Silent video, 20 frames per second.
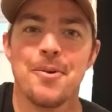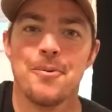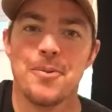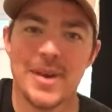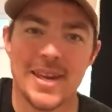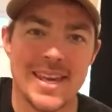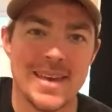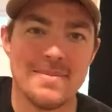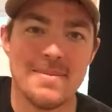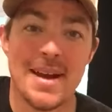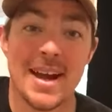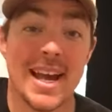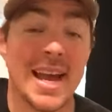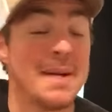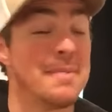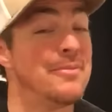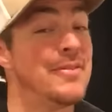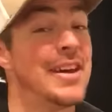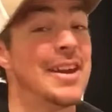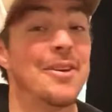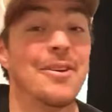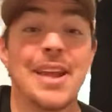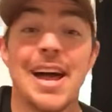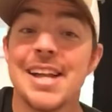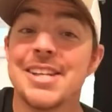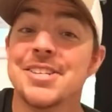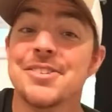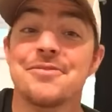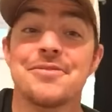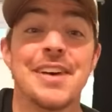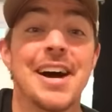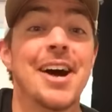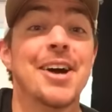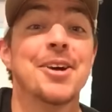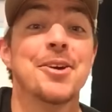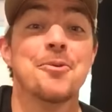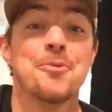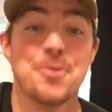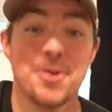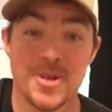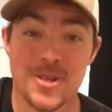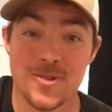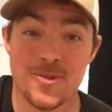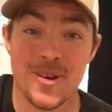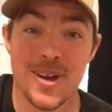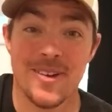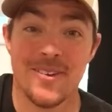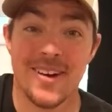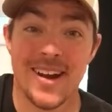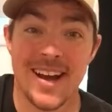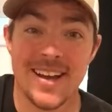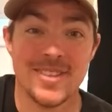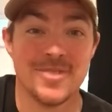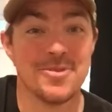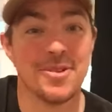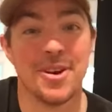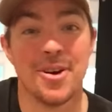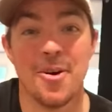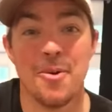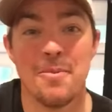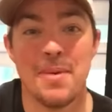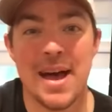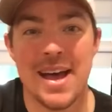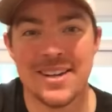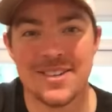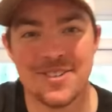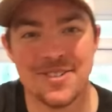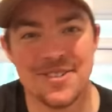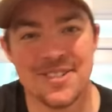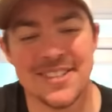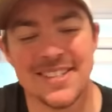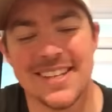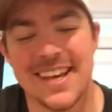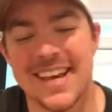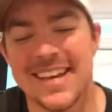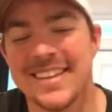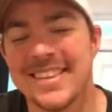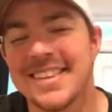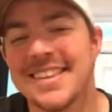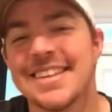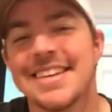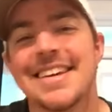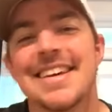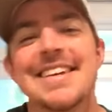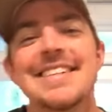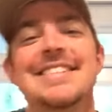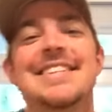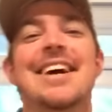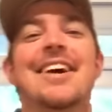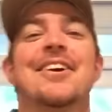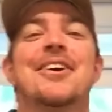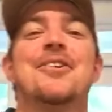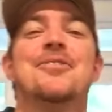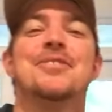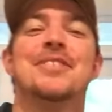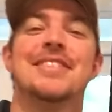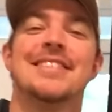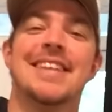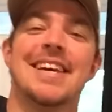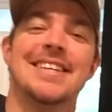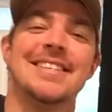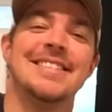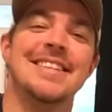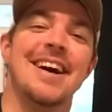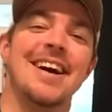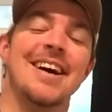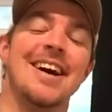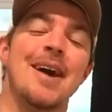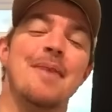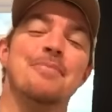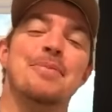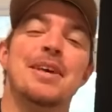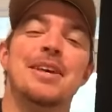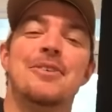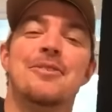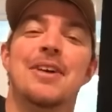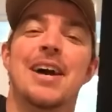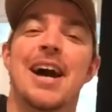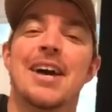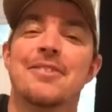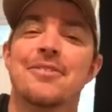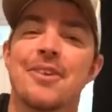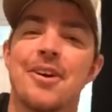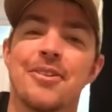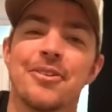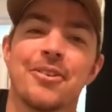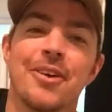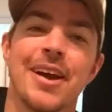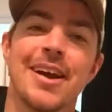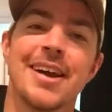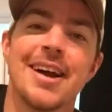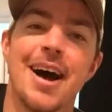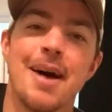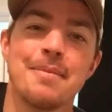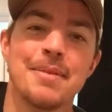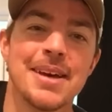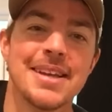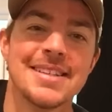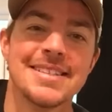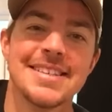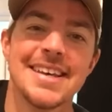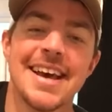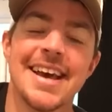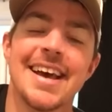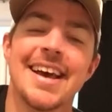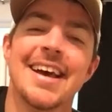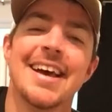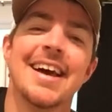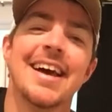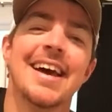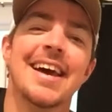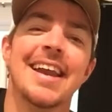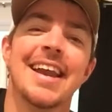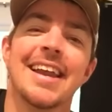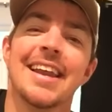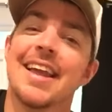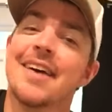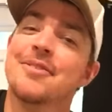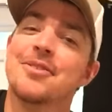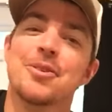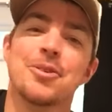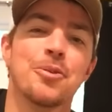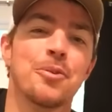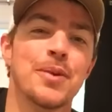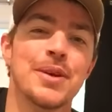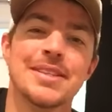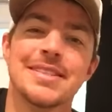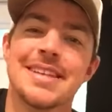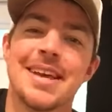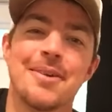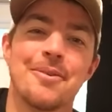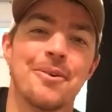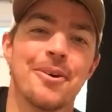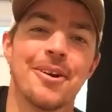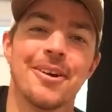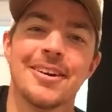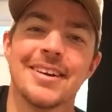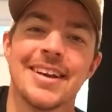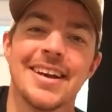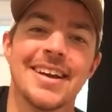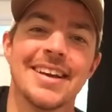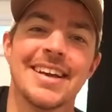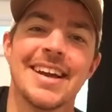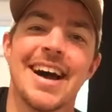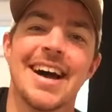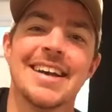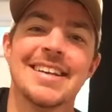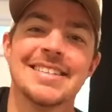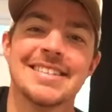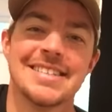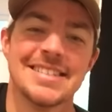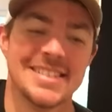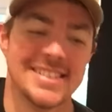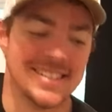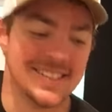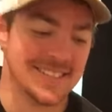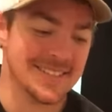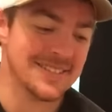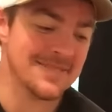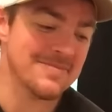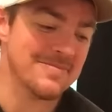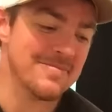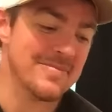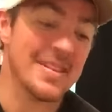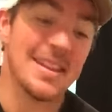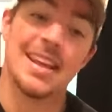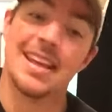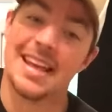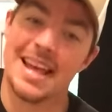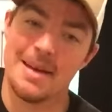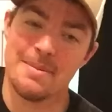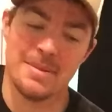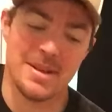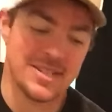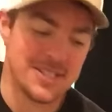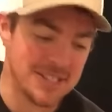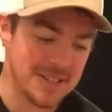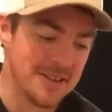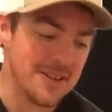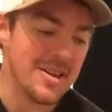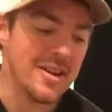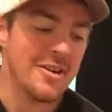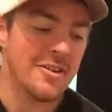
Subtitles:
We get back up. If that don't light your fire, your wood's wet, right? That's what an old pastor used to say. Check out AcousticSelection.com. Thank you guys for all the great comments. And I love doing the Wednesday word. God is good. God bless you.